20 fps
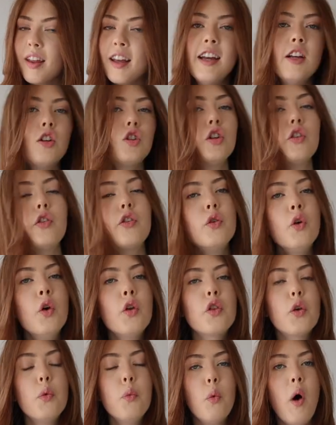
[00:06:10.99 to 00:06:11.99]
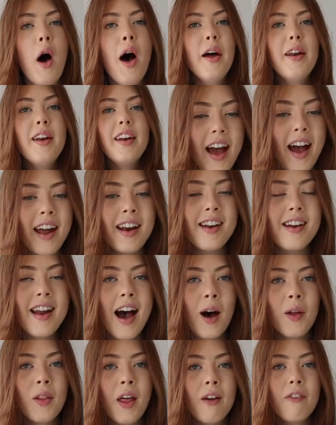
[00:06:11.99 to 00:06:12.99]
it's just not the one. And
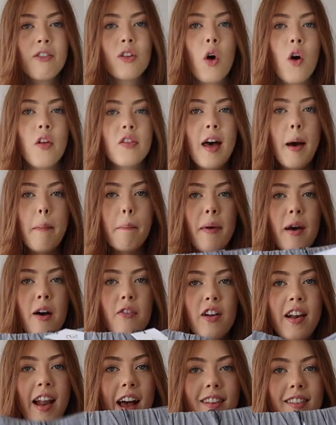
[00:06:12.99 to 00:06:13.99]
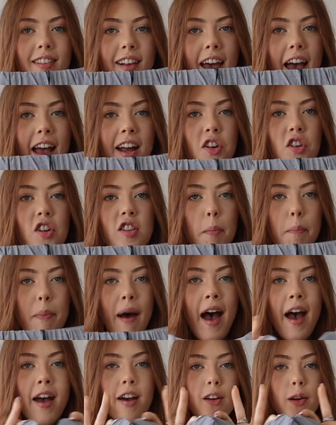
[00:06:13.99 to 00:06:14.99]
now they've got that bit of elastication at the
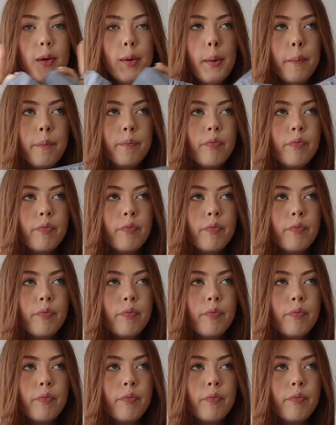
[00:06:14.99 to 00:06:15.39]
back.